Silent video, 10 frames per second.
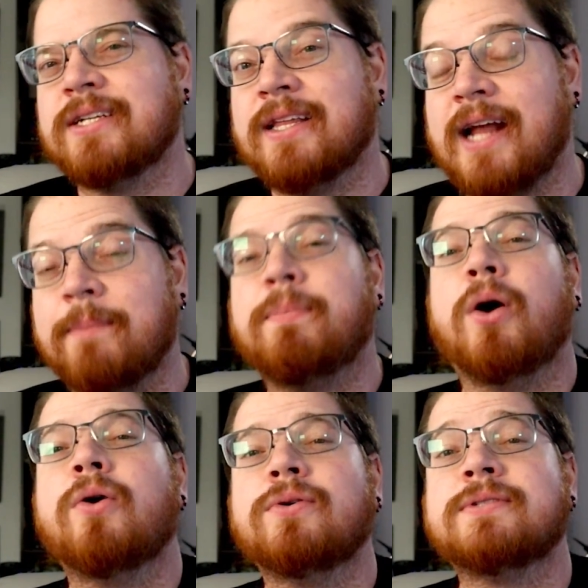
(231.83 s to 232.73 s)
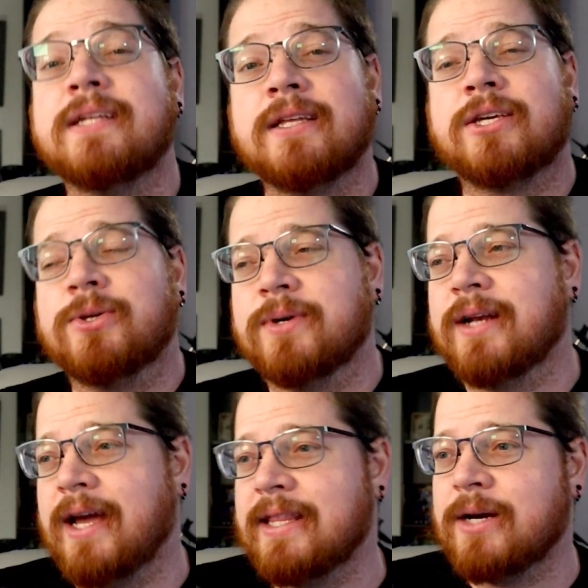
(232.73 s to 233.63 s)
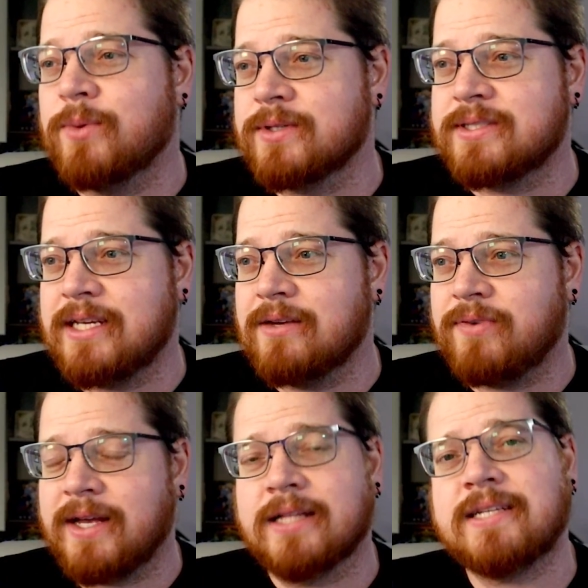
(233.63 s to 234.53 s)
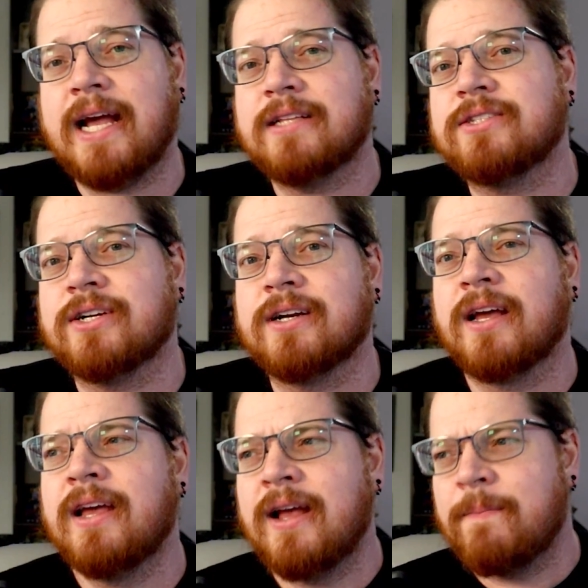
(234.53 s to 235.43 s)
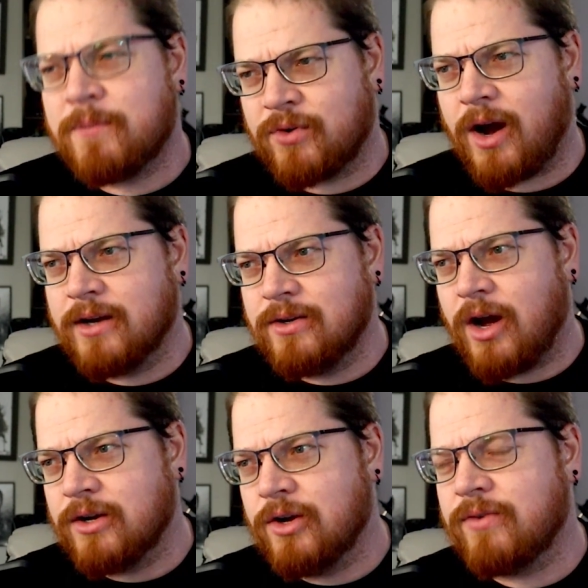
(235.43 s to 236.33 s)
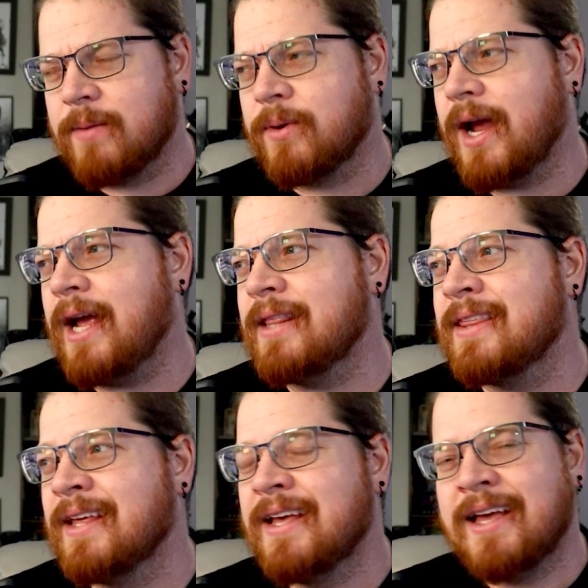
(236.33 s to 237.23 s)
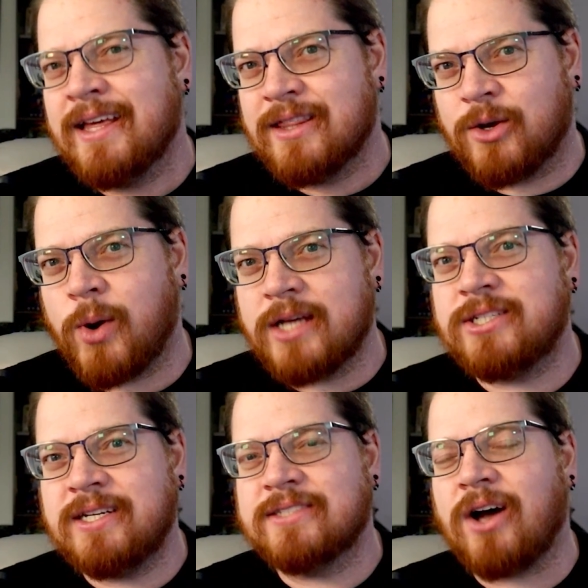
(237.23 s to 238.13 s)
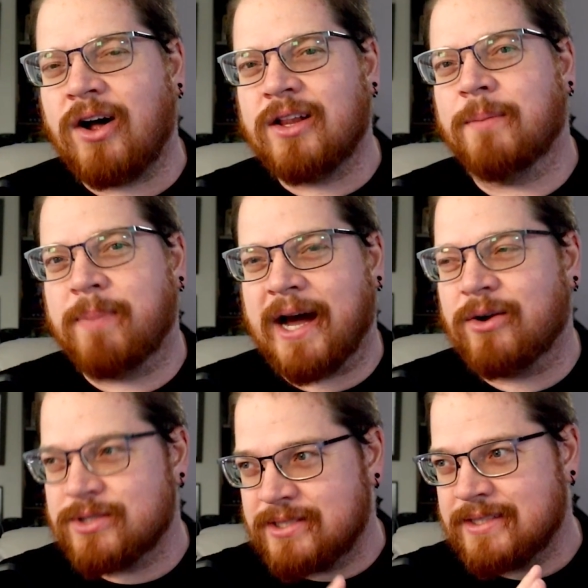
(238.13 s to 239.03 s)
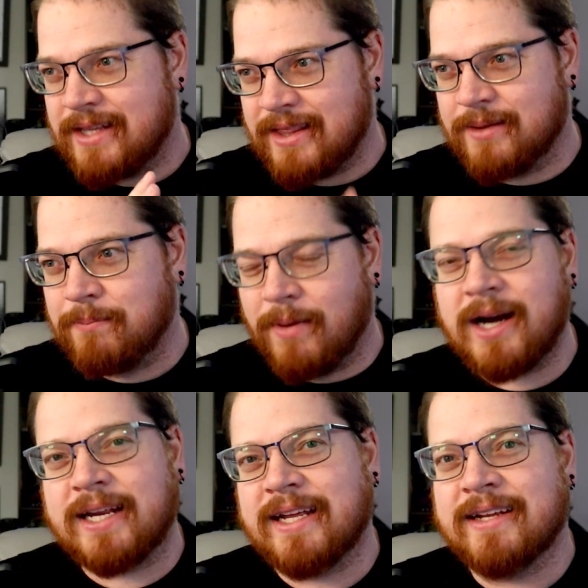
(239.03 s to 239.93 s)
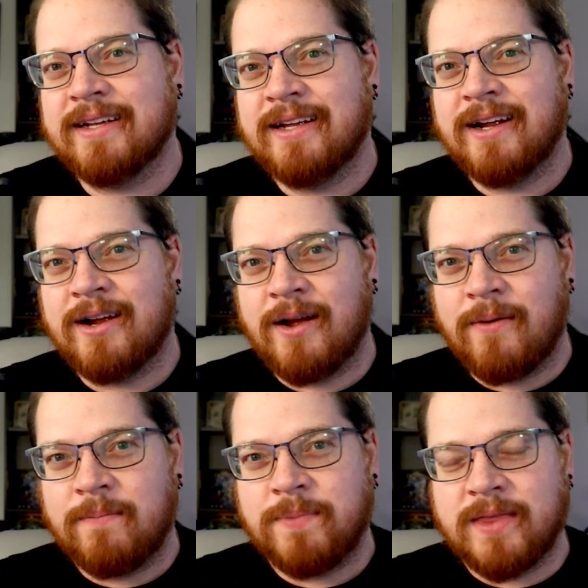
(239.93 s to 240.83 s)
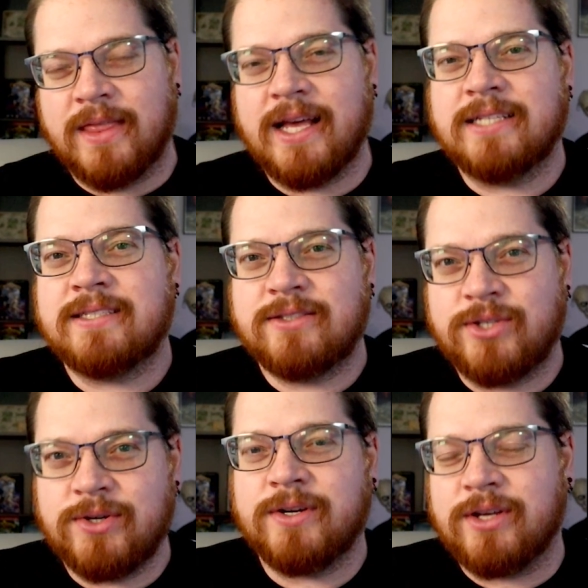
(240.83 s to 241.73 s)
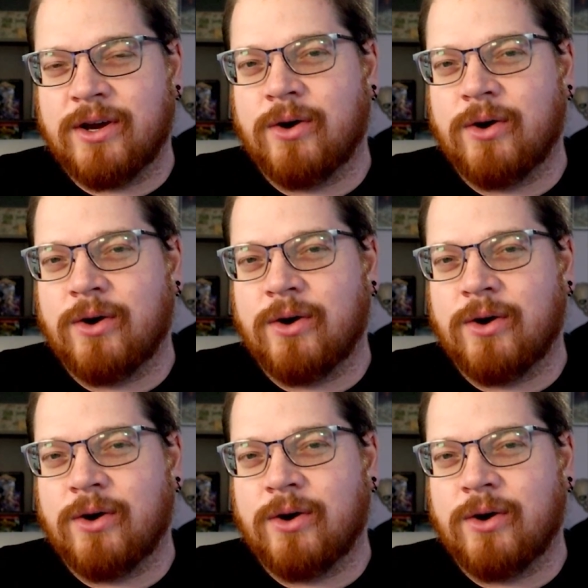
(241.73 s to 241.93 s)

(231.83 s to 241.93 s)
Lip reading: that I posed in the Q&A that we'll see if it gets answered for on November 8th. The question is all about the money. This studio